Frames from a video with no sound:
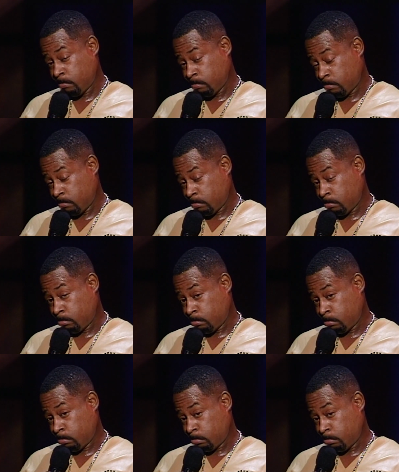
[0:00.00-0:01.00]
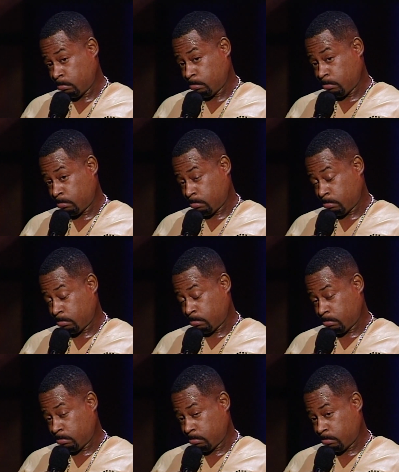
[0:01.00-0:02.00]

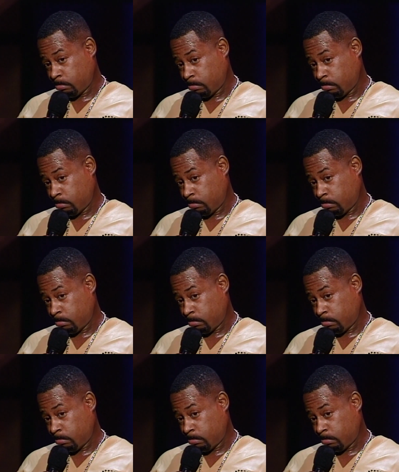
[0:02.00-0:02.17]
[no speech]